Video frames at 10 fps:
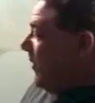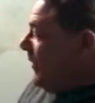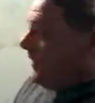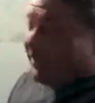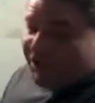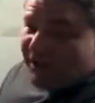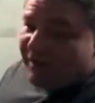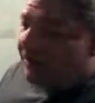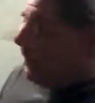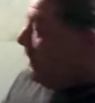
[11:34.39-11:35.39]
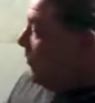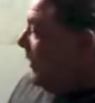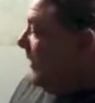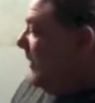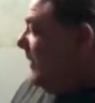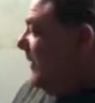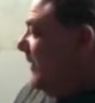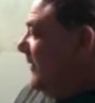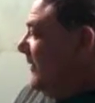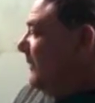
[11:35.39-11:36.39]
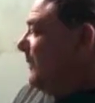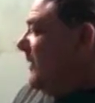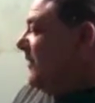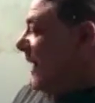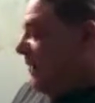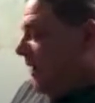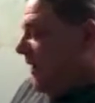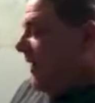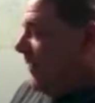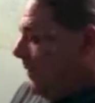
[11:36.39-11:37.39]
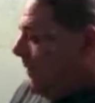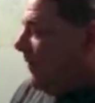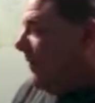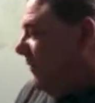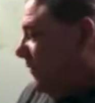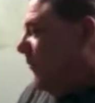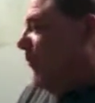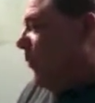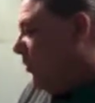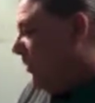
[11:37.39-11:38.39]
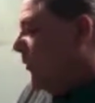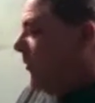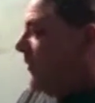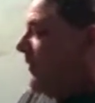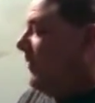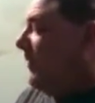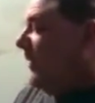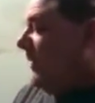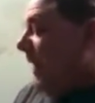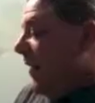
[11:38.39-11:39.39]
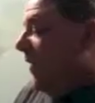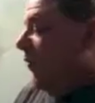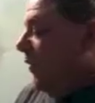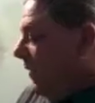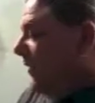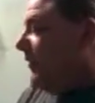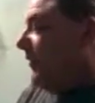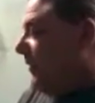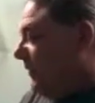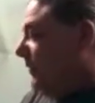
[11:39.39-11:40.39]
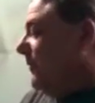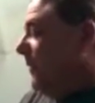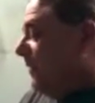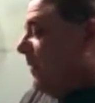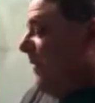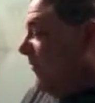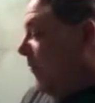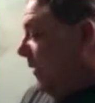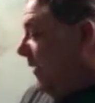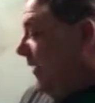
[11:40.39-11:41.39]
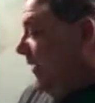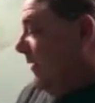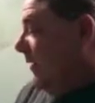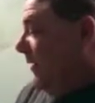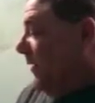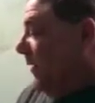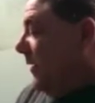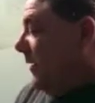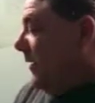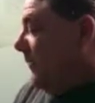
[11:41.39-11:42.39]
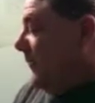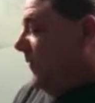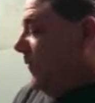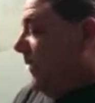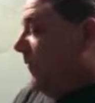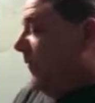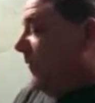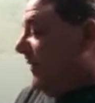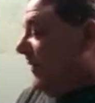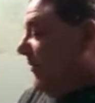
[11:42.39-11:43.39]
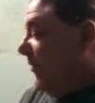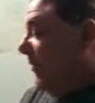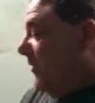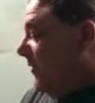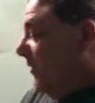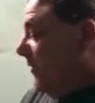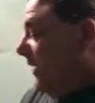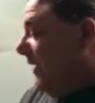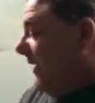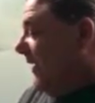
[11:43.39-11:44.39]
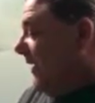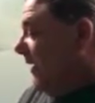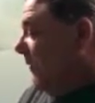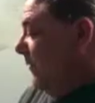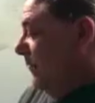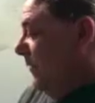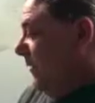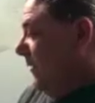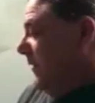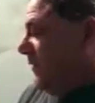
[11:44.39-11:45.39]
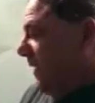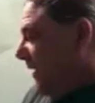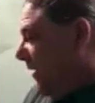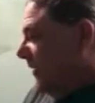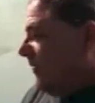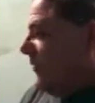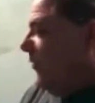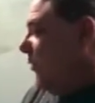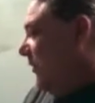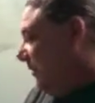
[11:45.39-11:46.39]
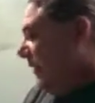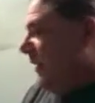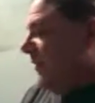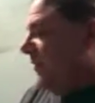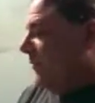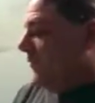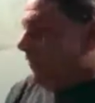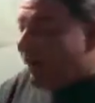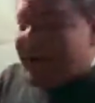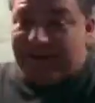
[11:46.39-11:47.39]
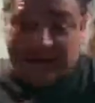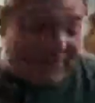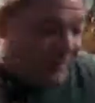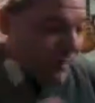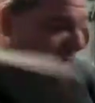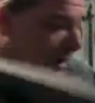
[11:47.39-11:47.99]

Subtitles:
and we did the Satriani models, and Paul Gilbert, and Gary Willis, and just about everybody. The PBC guitars, I did them. J Customs, USA Customs. I ran the custom shop. Then I